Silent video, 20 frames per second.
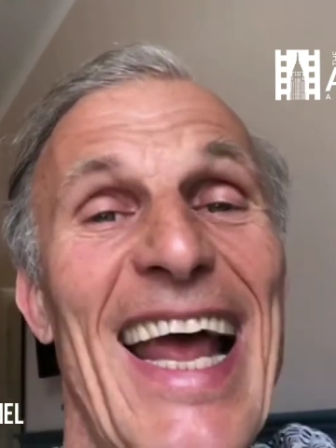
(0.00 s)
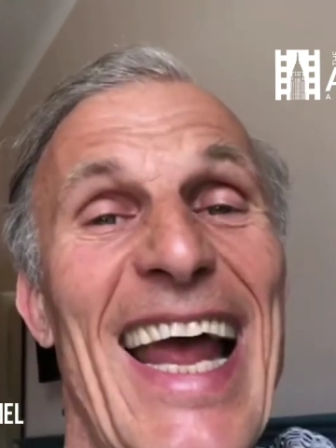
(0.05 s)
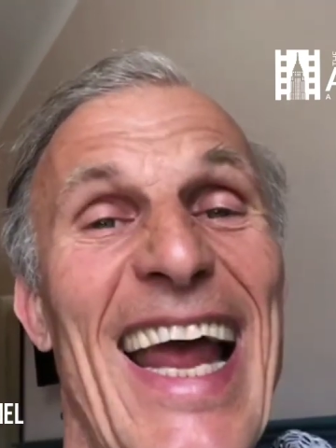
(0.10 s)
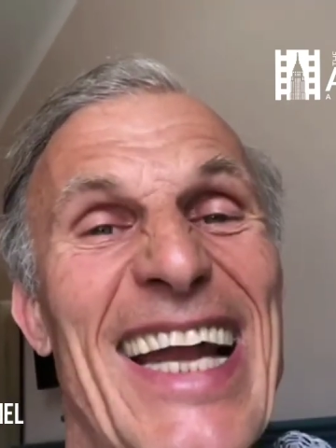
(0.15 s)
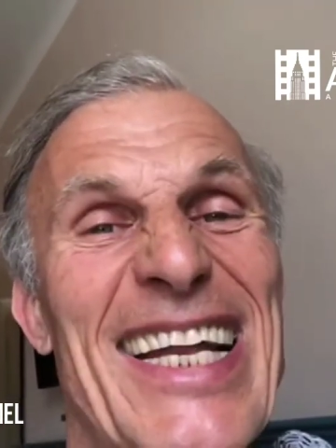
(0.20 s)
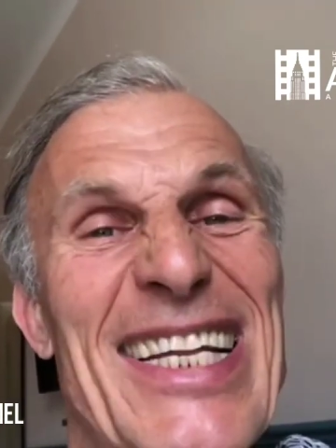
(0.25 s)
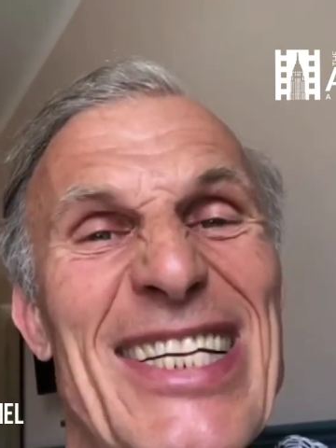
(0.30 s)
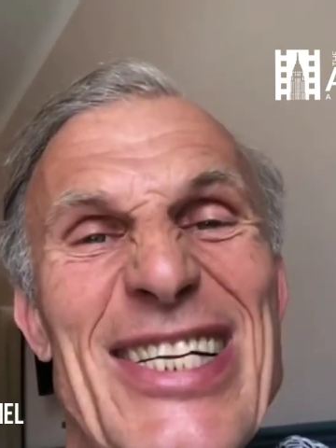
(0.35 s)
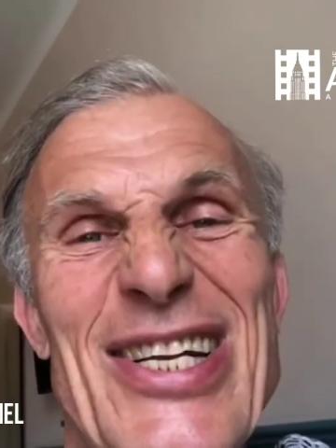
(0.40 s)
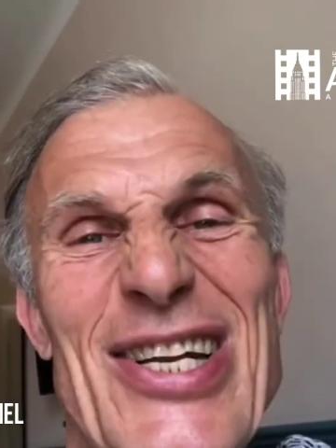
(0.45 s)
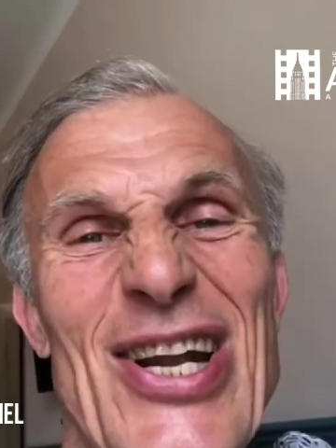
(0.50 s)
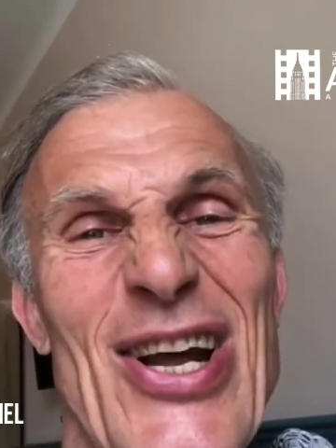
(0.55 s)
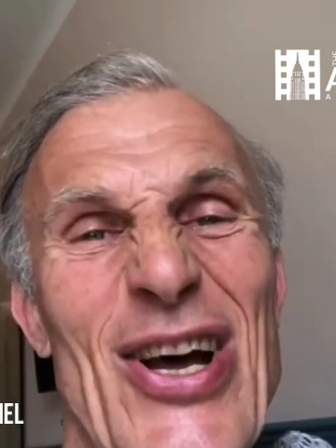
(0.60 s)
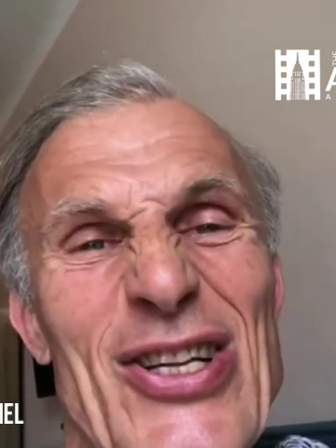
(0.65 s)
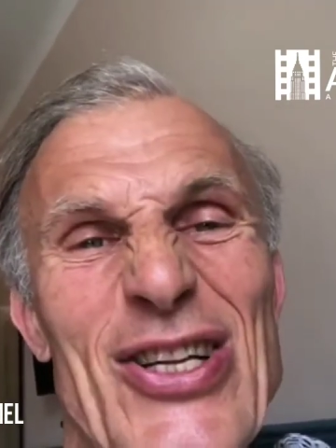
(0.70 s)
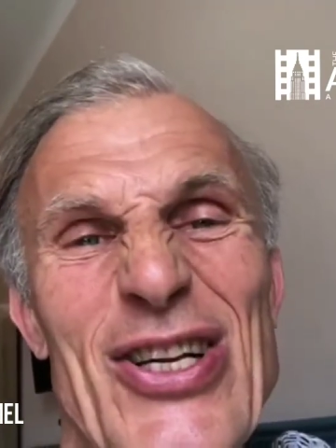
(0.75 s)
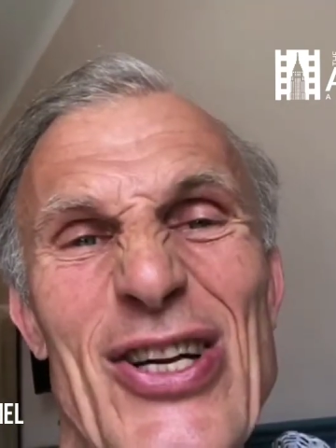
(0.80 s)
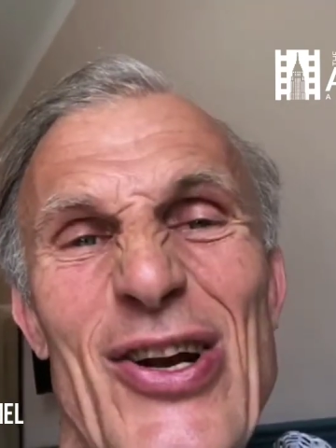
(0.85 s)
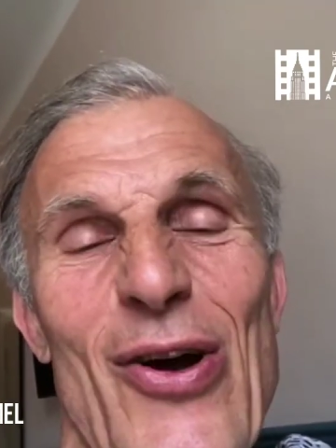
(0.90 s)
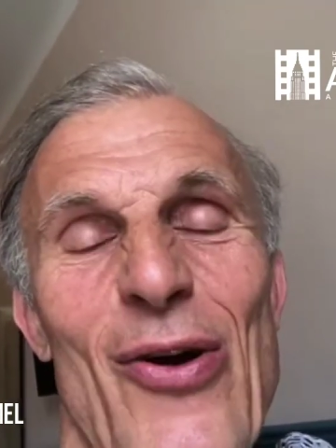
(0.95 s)
it's
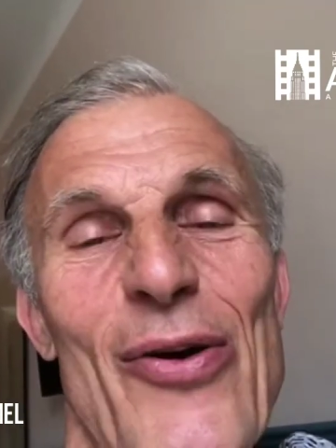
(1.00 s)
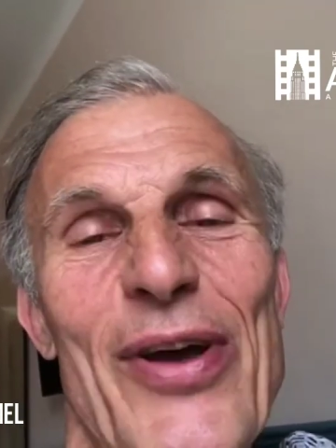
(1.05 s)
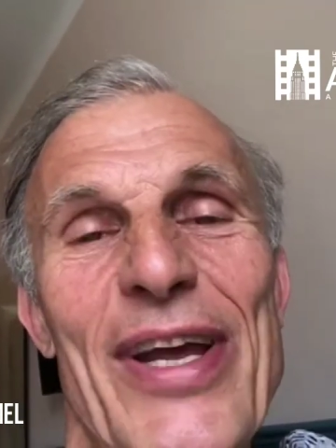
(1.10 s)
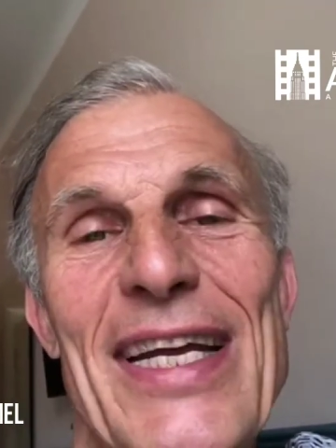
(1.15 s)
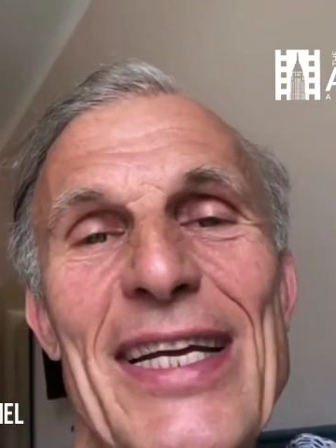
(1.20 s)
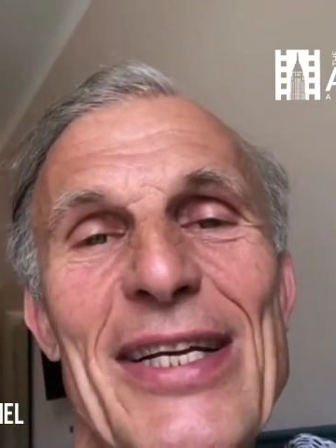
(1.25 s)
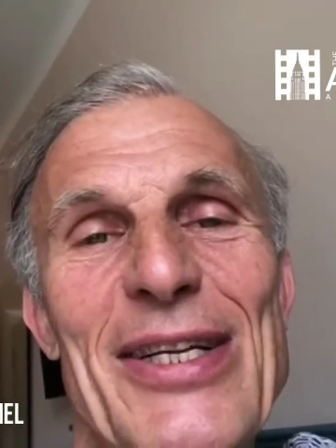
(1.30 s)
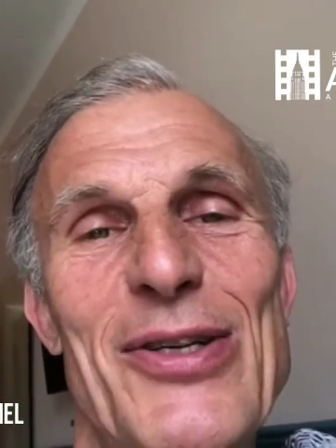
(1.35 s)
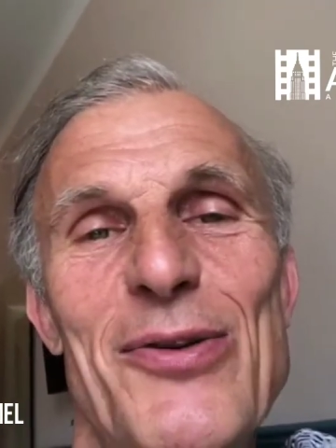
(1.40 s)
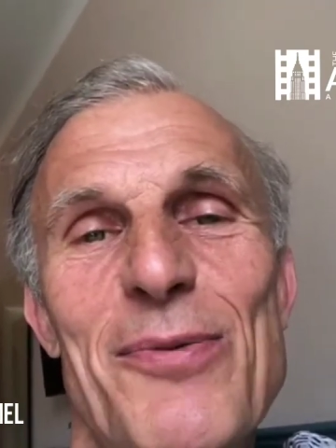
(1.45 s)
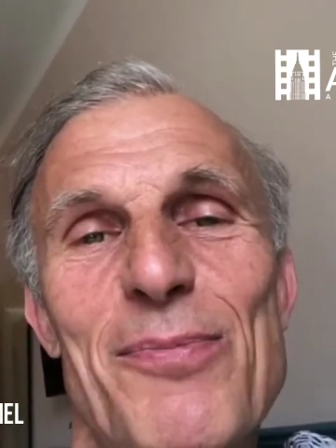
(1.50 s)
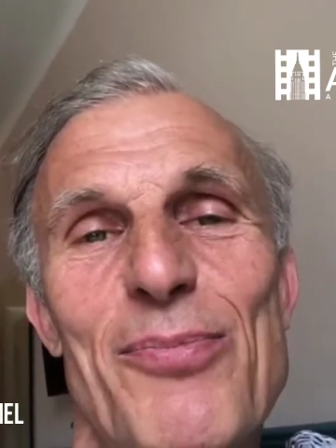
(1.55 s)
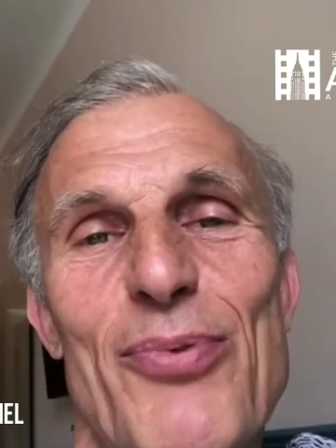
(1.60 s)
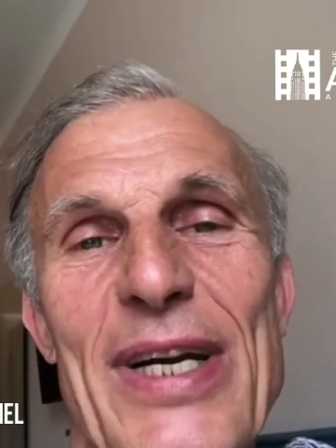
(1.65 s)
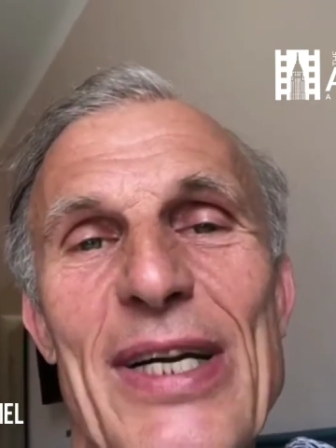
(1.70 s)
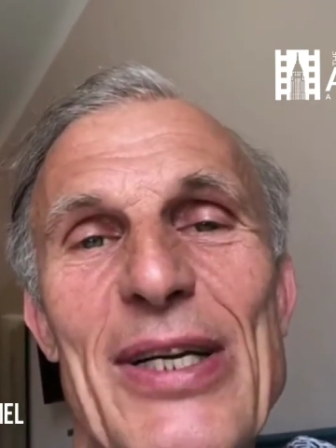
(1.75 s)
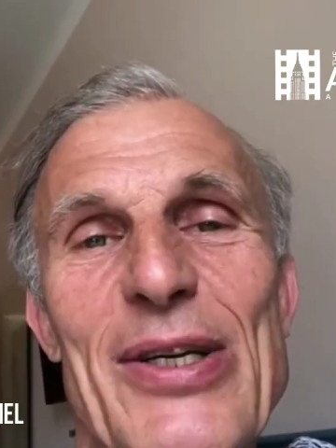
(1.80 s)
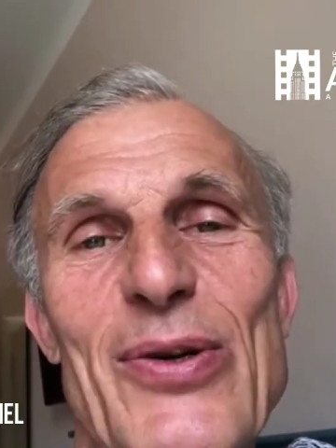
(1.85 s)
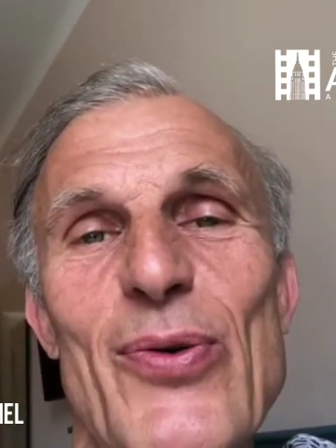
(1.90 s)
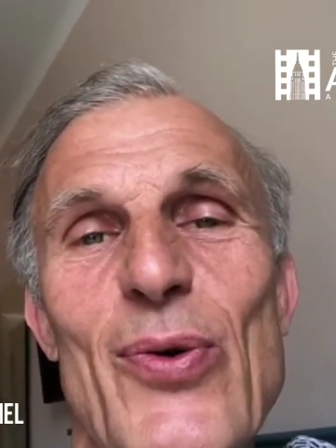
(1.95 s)
not going to
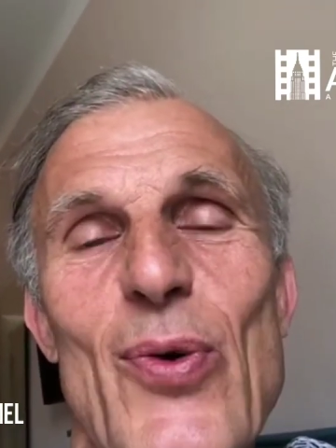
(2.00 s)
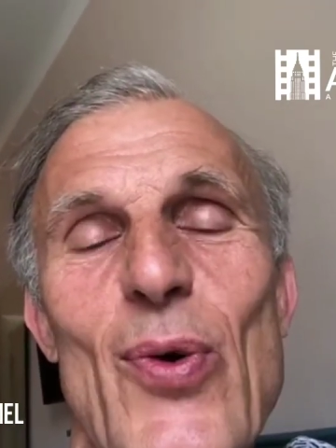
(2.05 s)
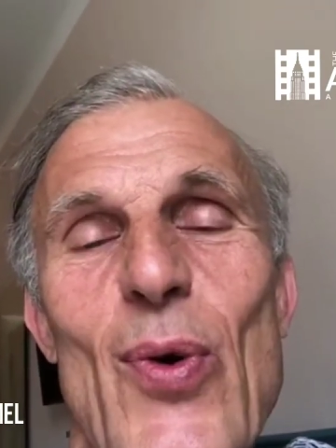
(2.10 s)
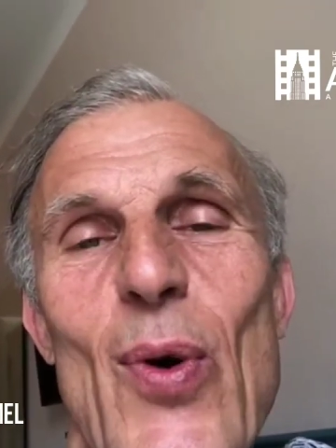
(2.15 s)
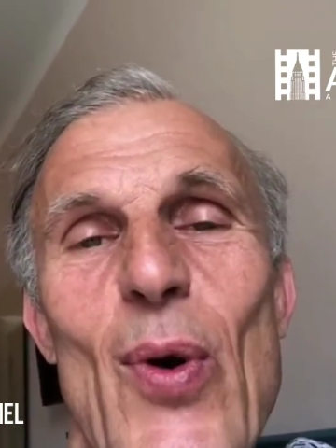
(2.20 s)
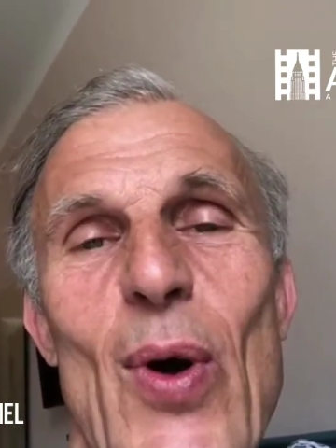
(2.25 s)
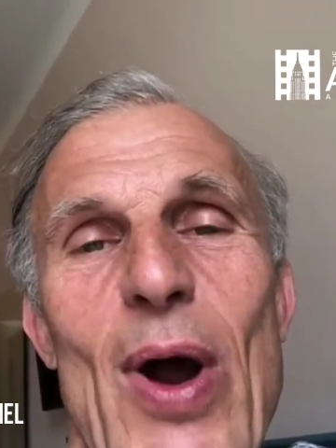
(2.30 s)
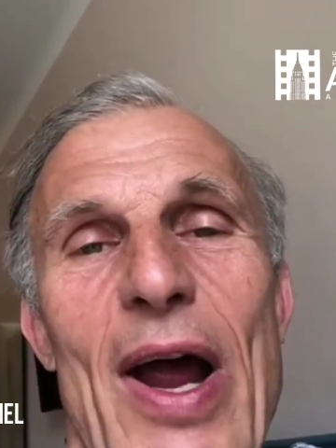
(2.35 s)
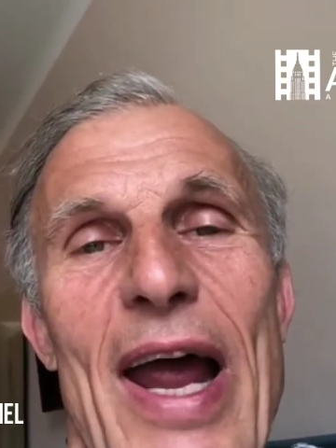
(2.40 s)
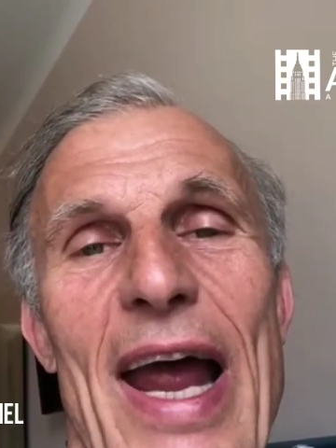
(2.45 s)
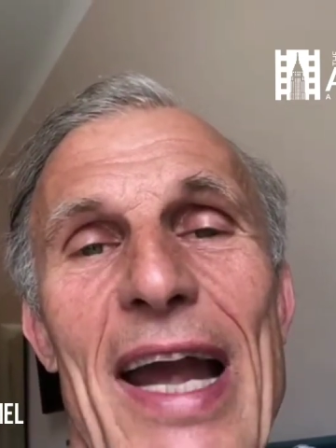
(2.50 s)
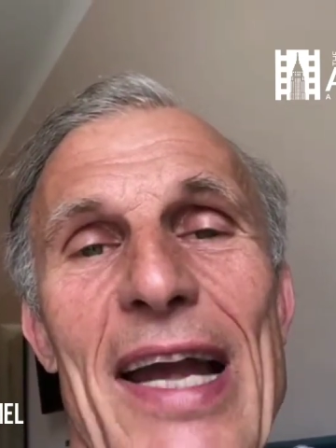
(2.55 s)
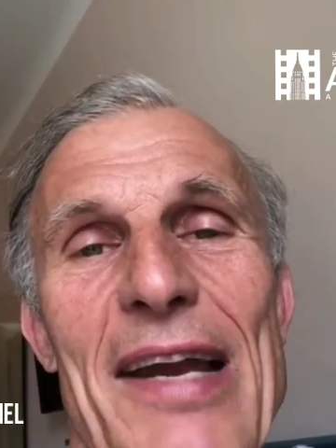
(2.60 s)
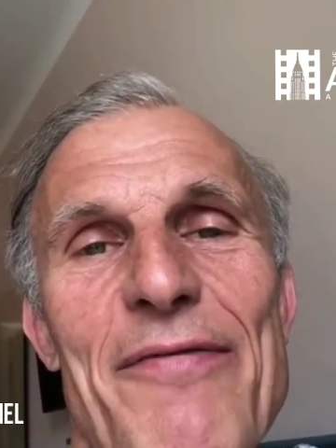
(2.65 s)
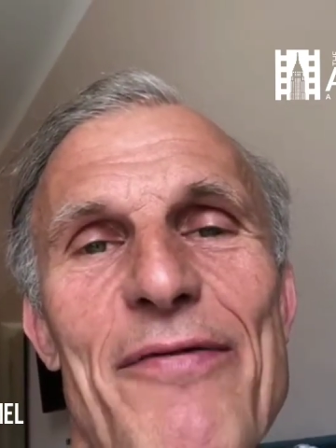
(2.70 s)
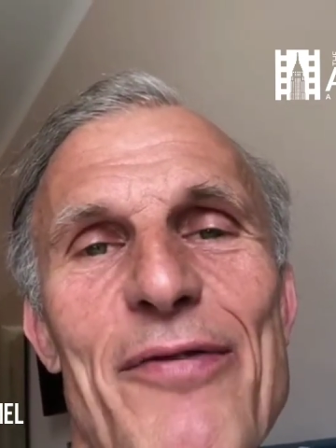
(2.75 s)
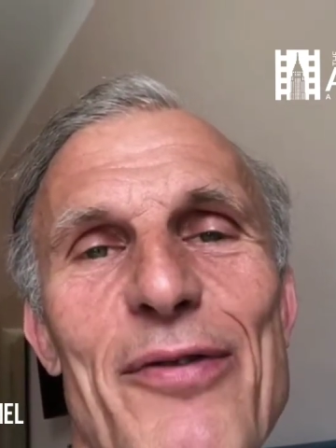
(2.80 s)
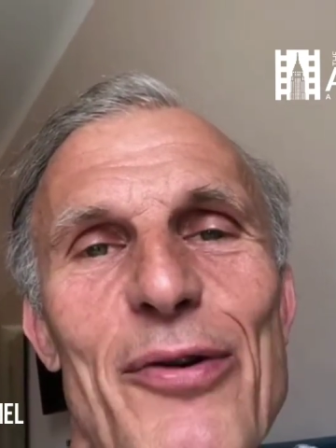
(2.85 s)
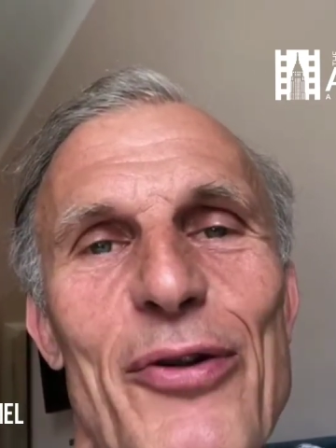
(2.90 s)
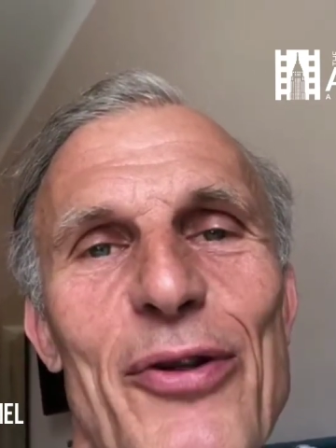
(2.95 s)
bring you any
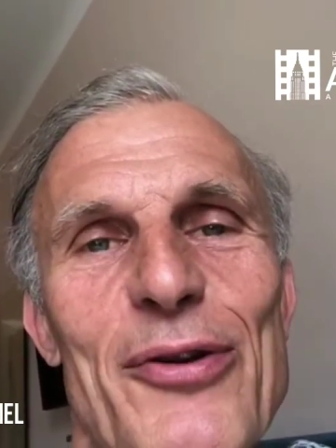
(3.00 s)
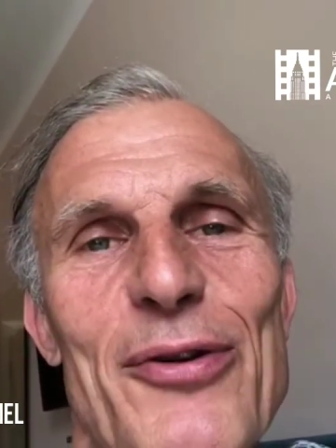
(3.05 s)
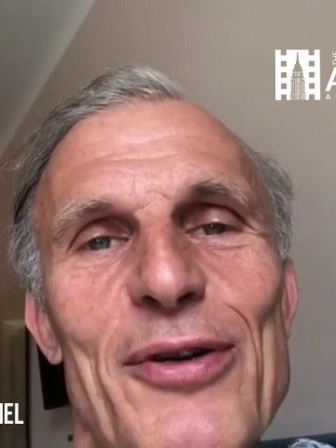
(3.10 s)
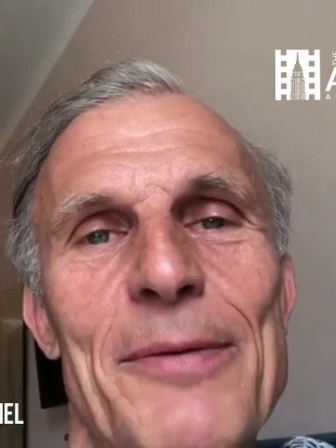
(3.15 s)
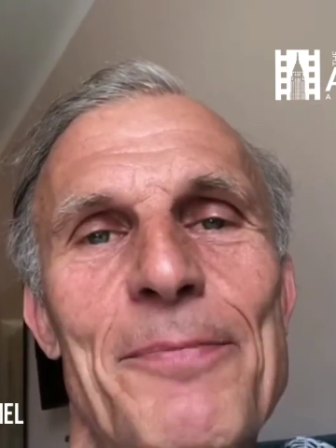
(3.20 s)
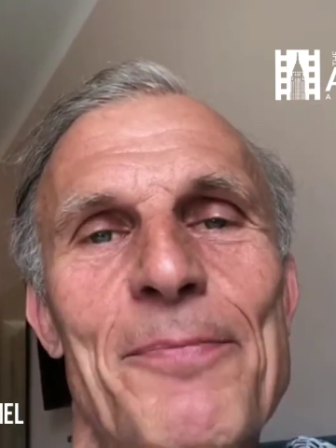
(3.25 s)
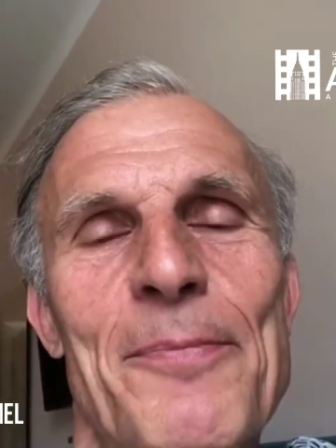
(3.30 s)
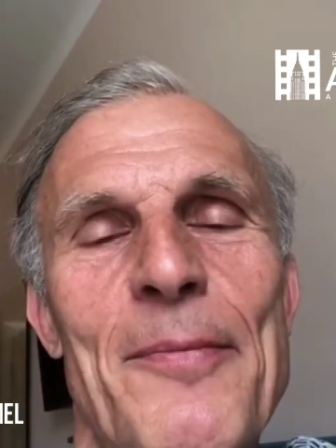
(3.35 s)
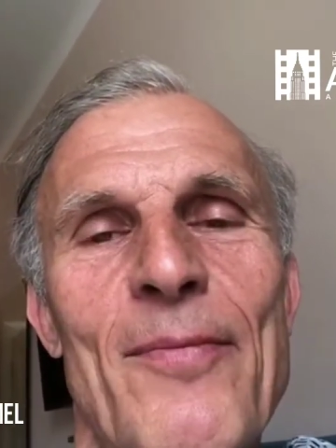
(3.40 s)
further.